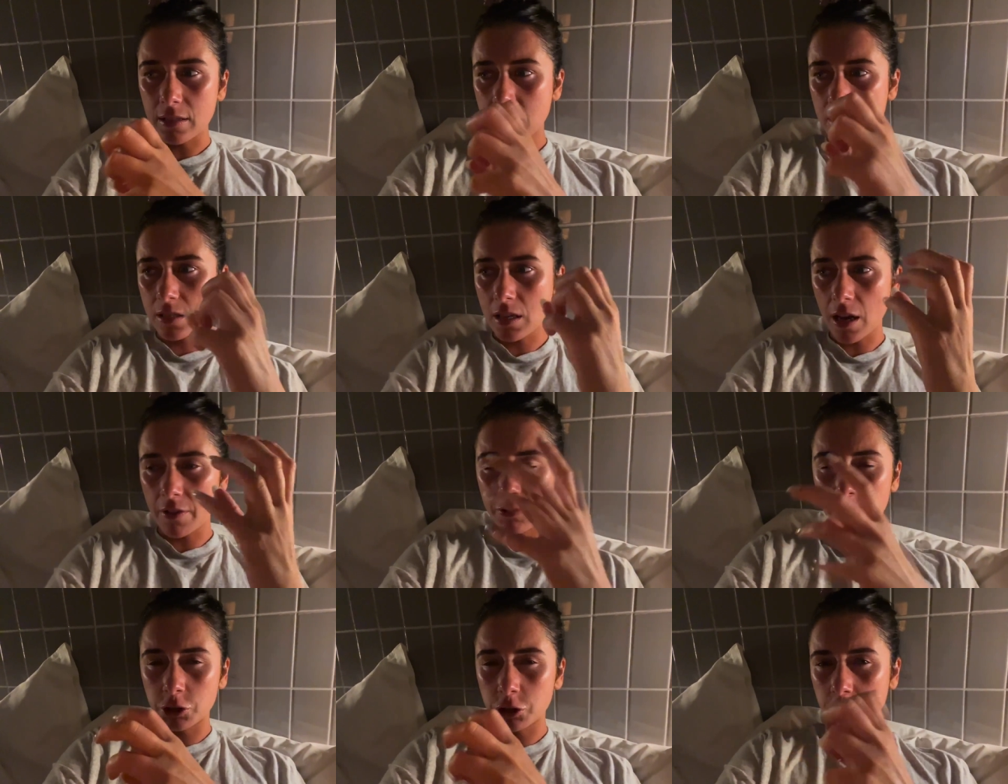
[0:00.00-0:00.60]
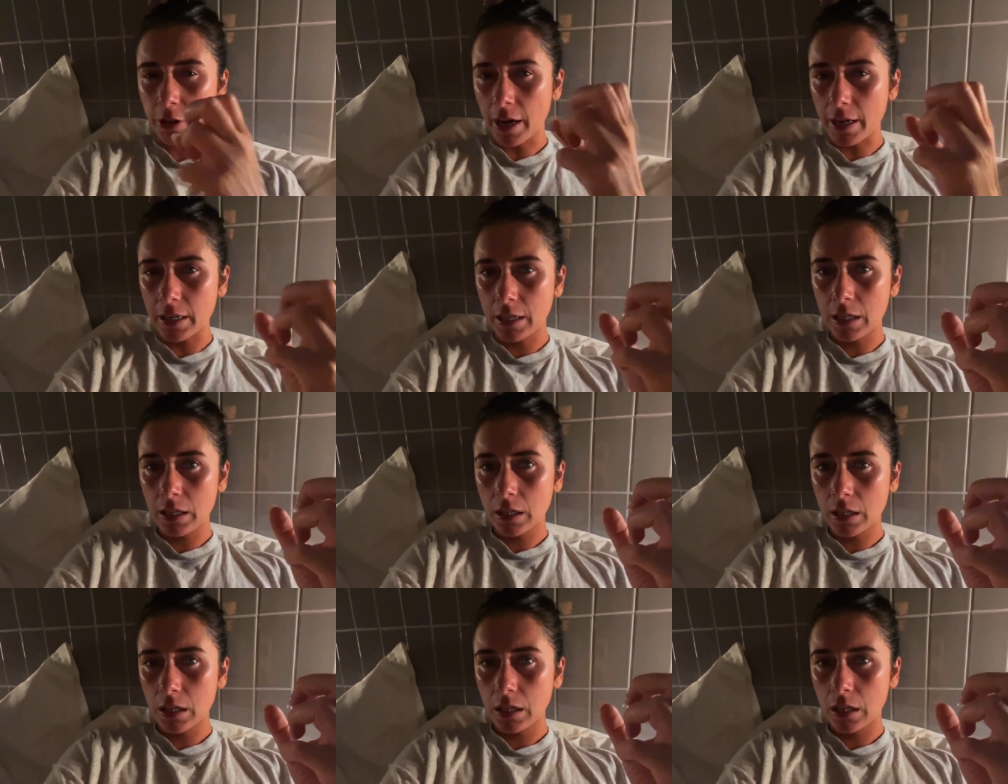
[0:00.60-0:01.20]
stuff
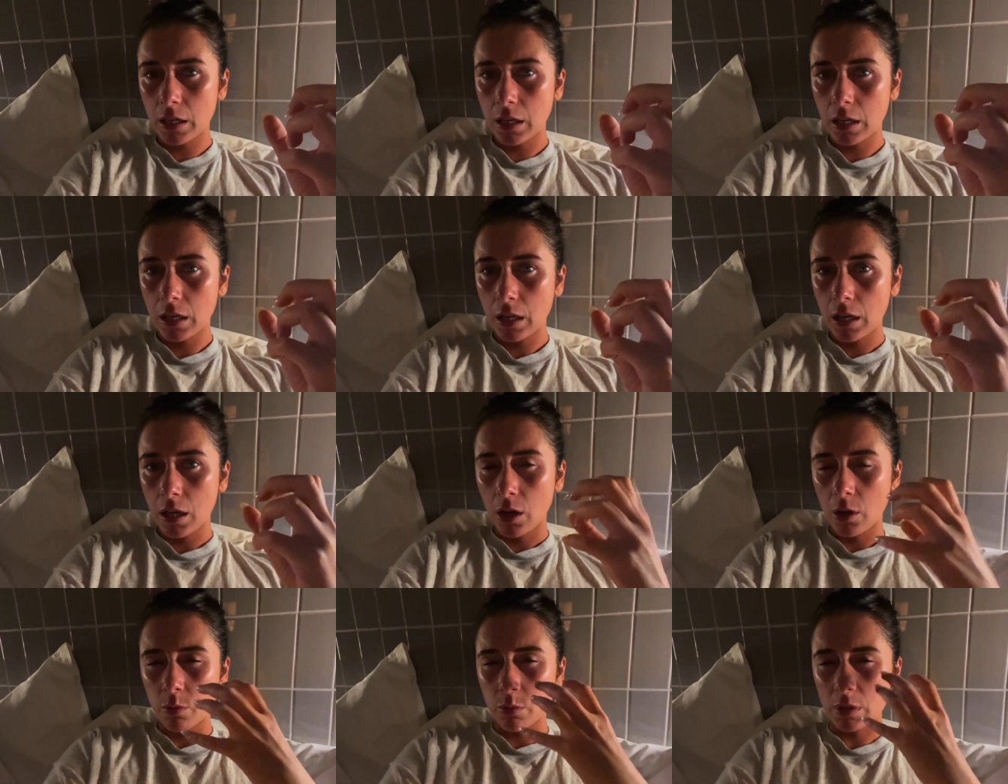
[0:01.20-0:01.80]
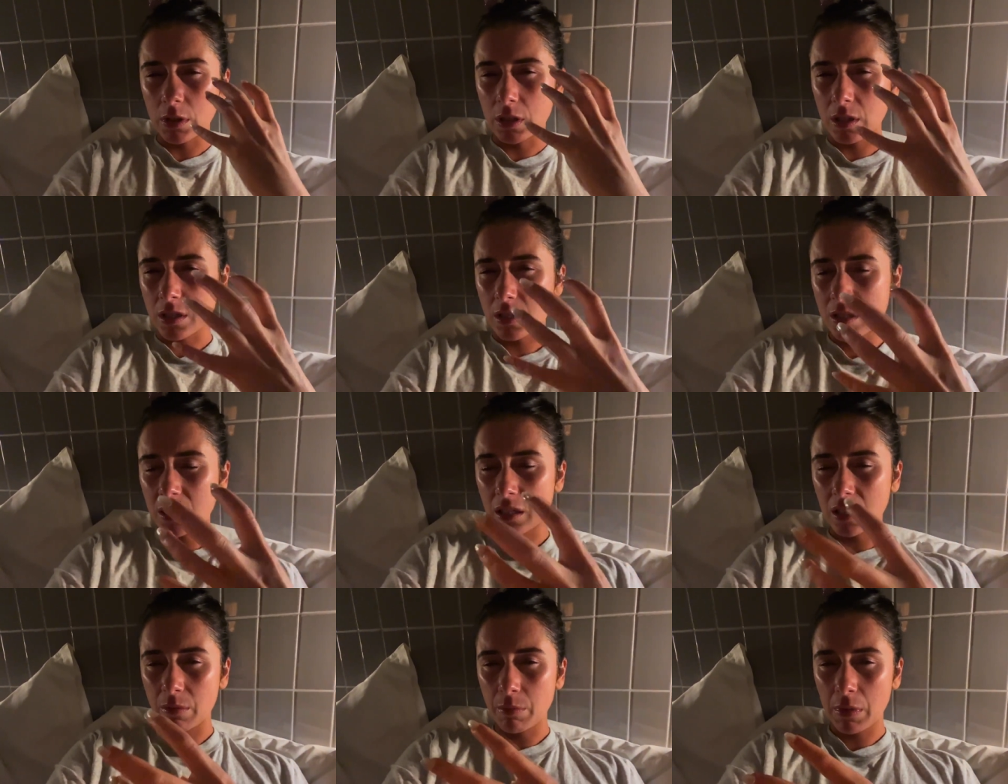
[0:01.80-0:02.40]
shredded with the
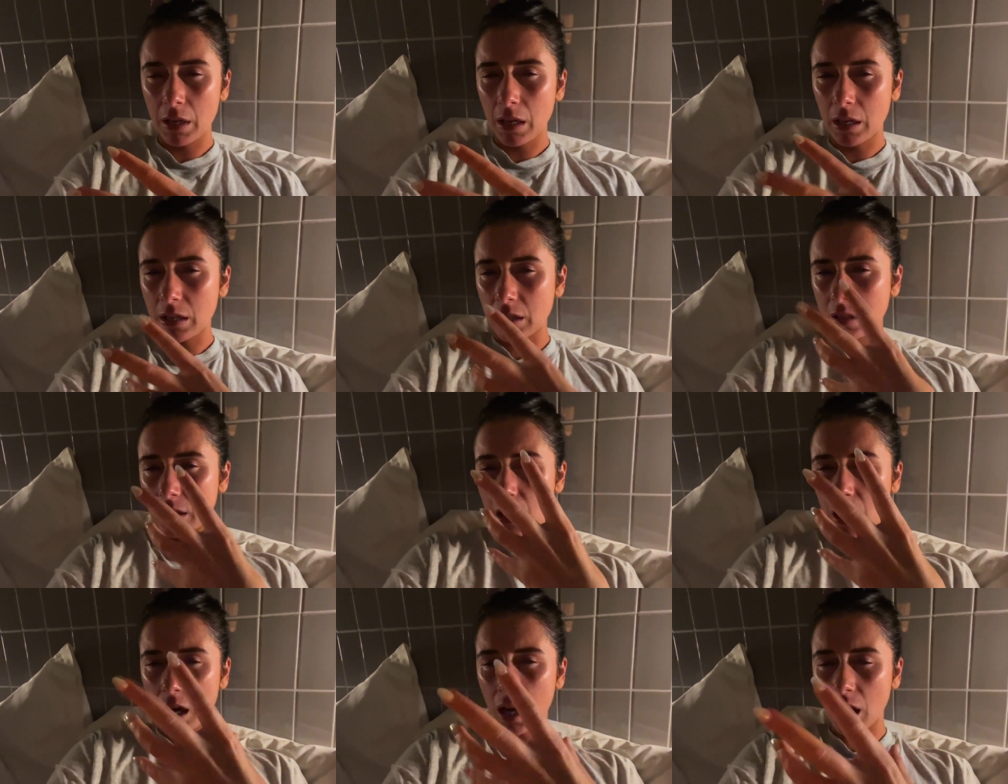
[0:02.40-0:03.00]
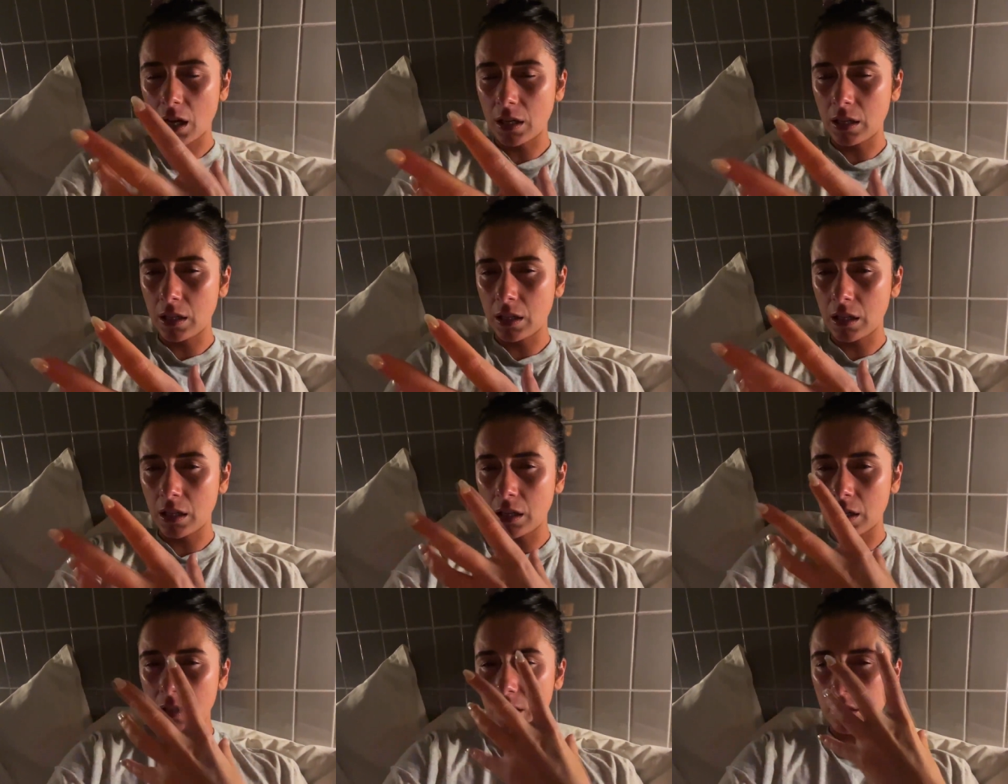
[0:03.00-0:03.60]
cinnamon and the
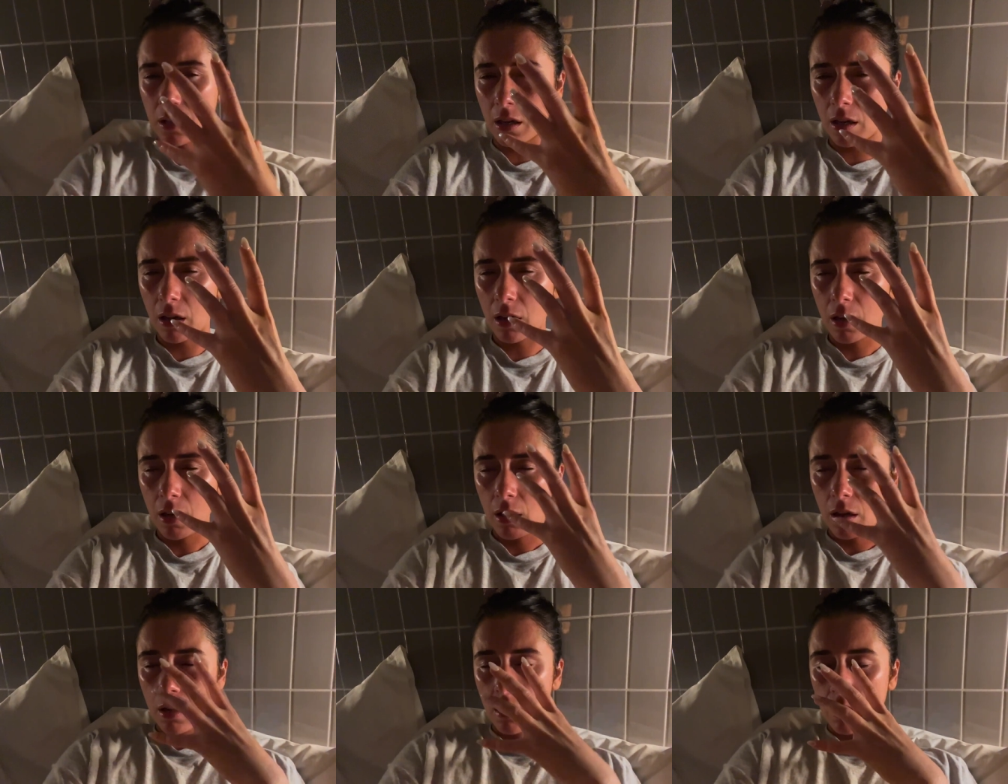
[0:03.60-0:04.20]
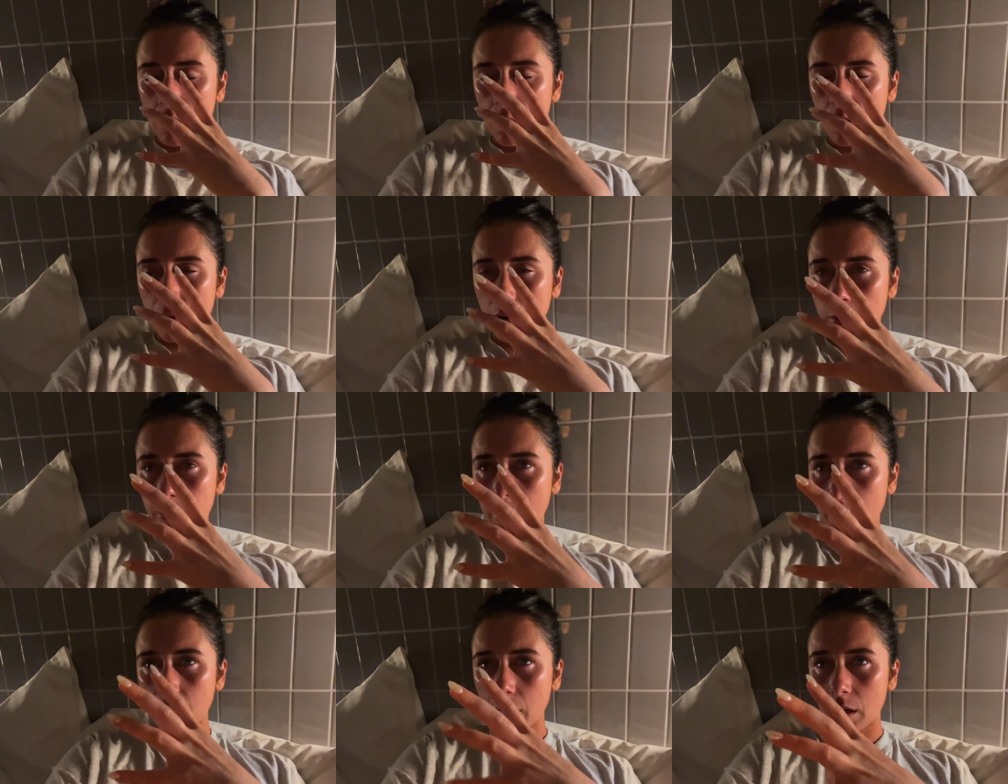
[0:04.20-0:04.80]
honey and the, oh
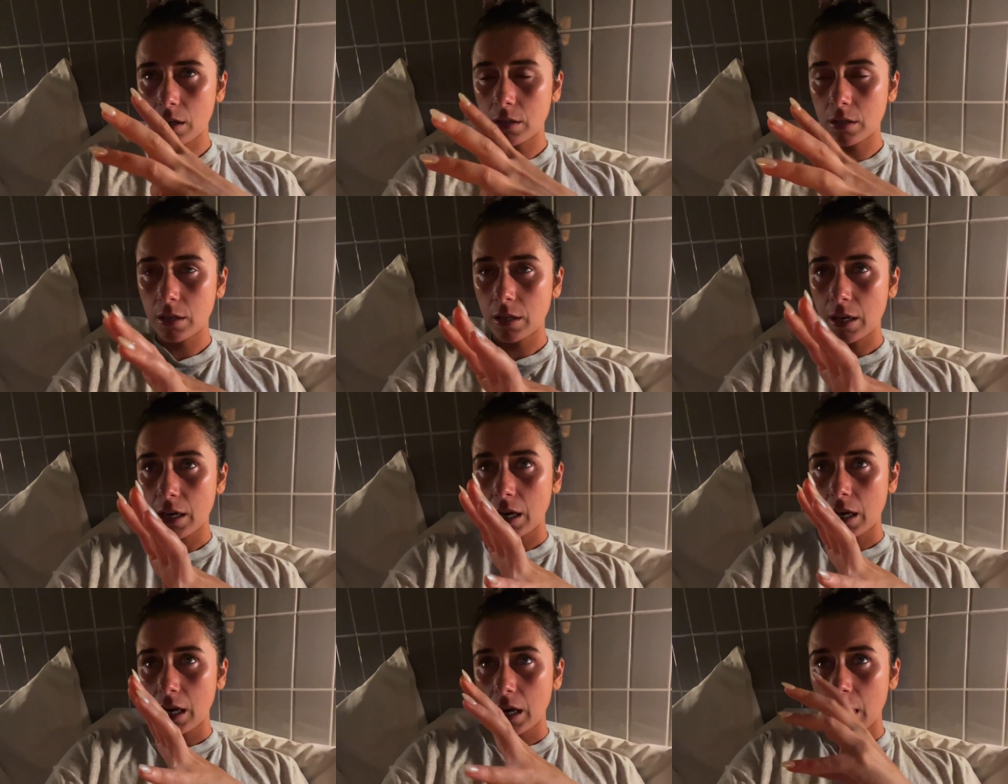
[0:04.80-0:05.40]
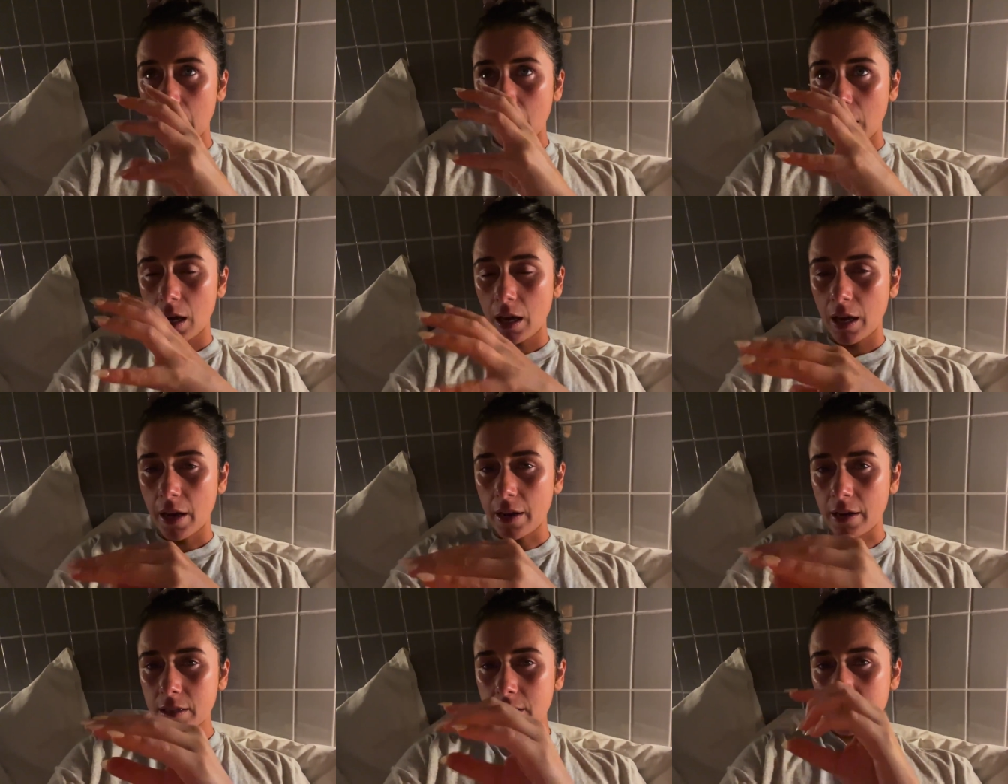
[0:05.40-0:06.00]
my God.
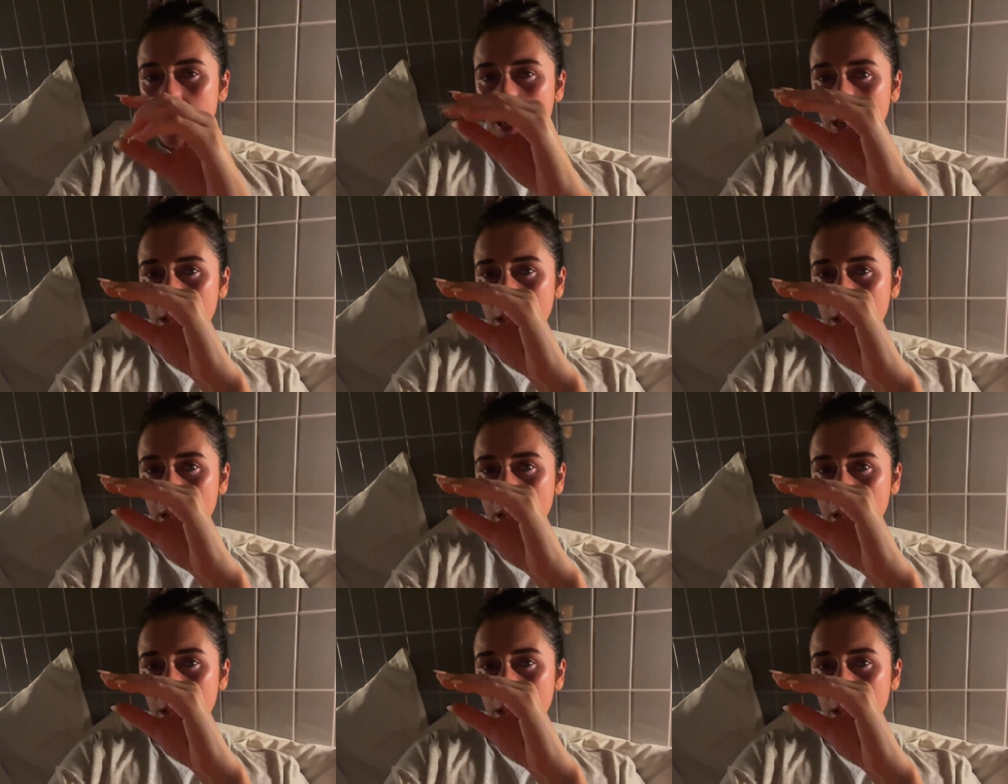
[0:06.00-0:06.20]
And it's like